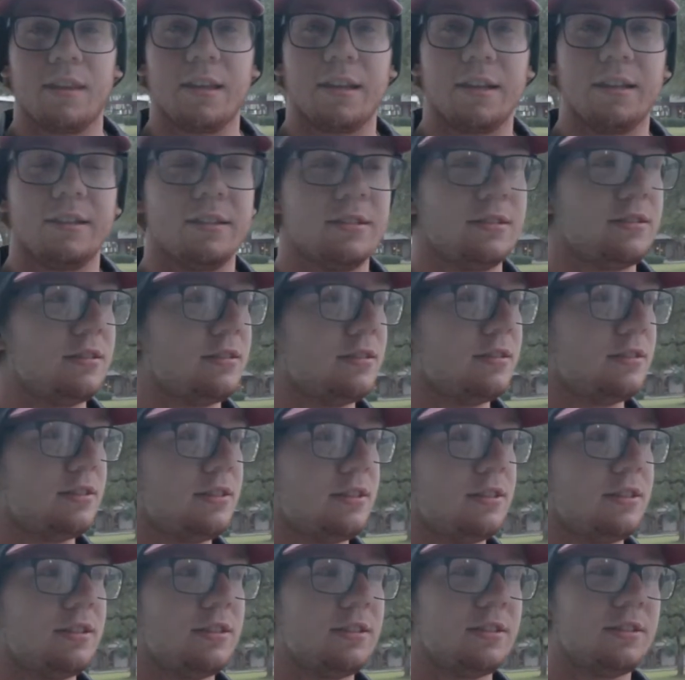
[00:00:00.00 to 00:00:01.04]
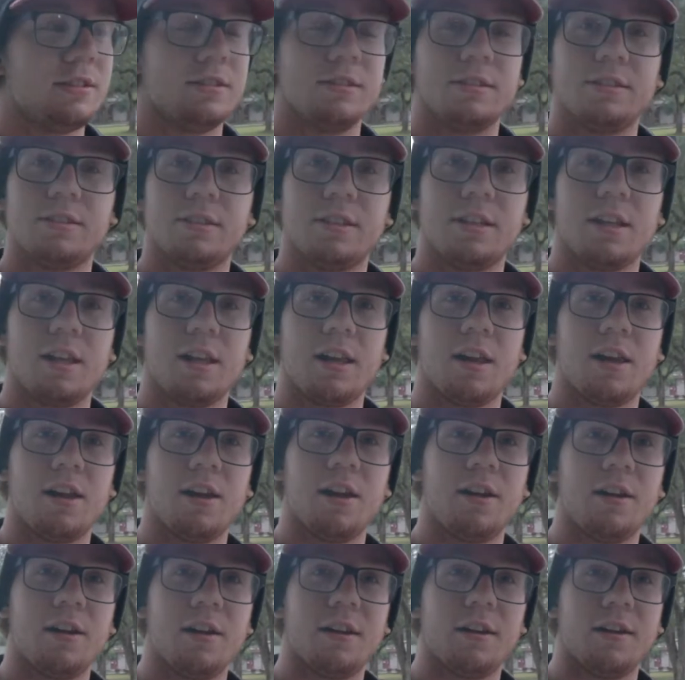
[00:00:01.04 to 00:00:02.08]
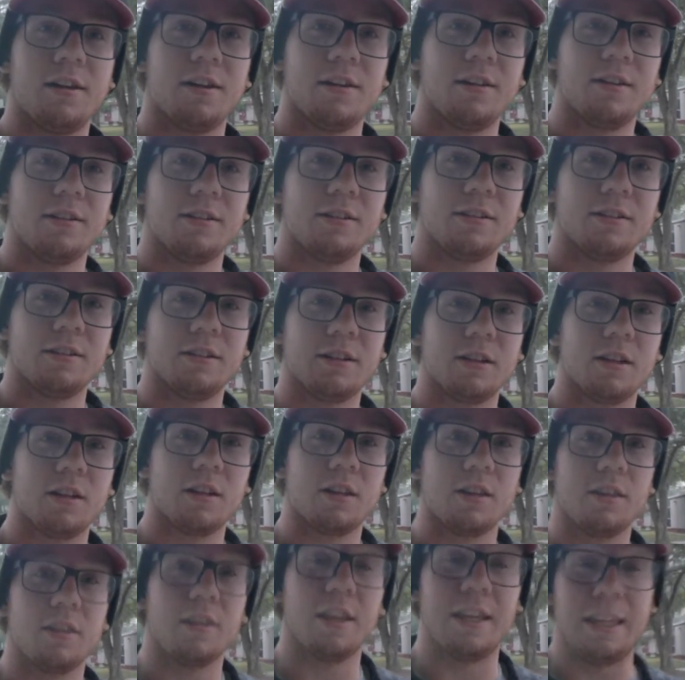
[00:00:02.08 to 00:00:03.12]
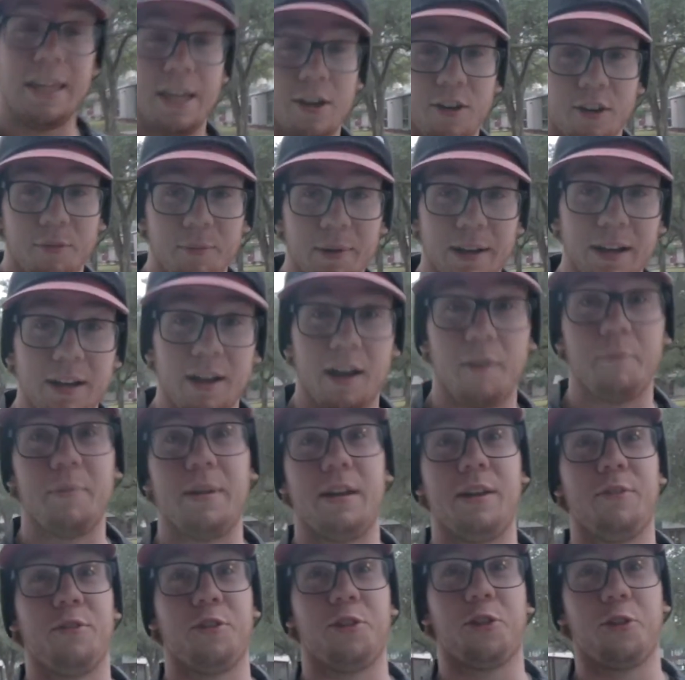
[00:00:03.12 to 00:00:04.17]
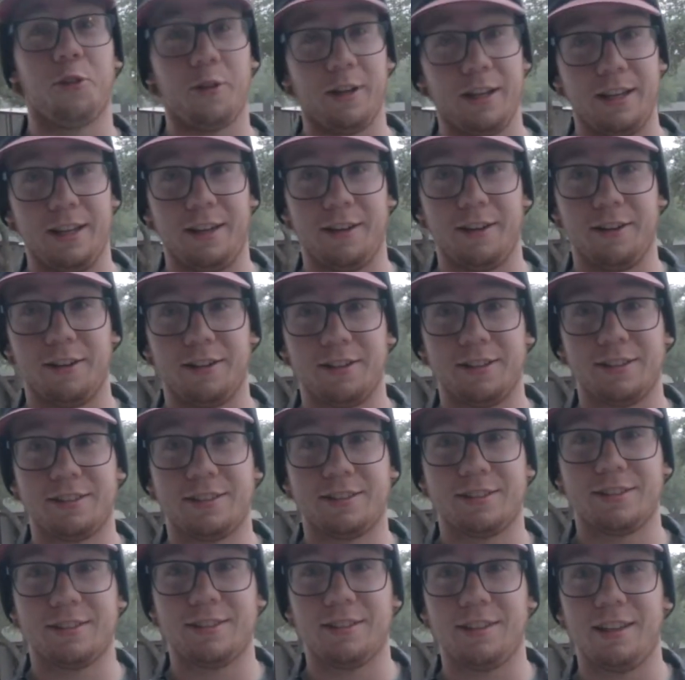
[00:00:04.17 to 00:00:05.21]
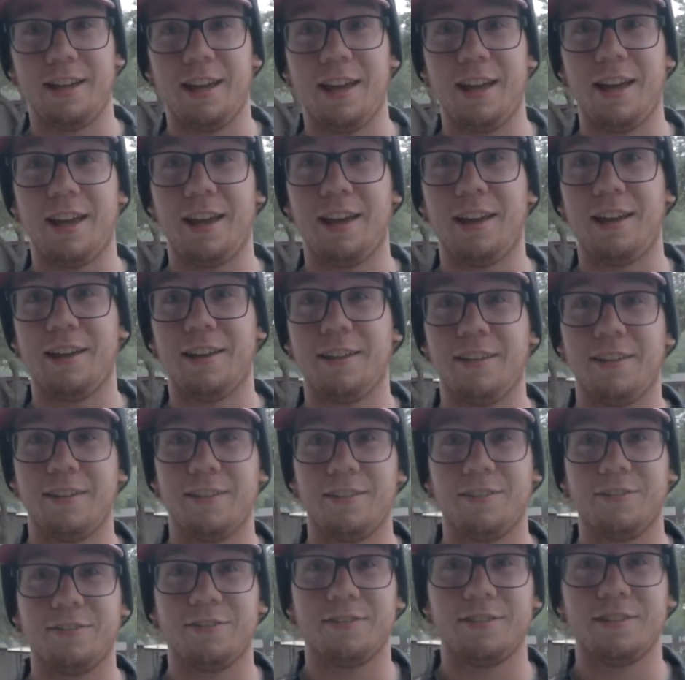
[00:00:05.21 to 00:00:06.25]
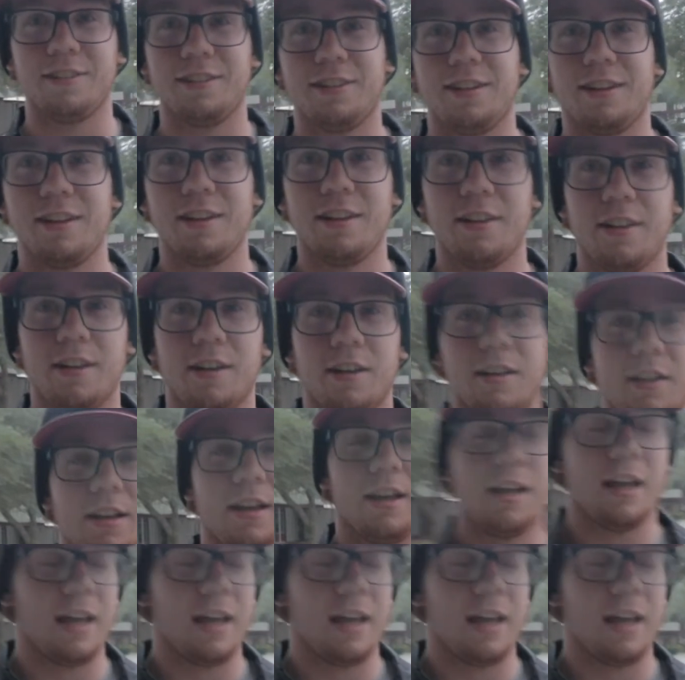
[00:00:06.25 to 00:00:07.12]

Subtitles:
for the year you've been here? Also, your battery's low, Sid. The year I've been here? I've been here for 3 years. Yeah, but this is technically your freshman year.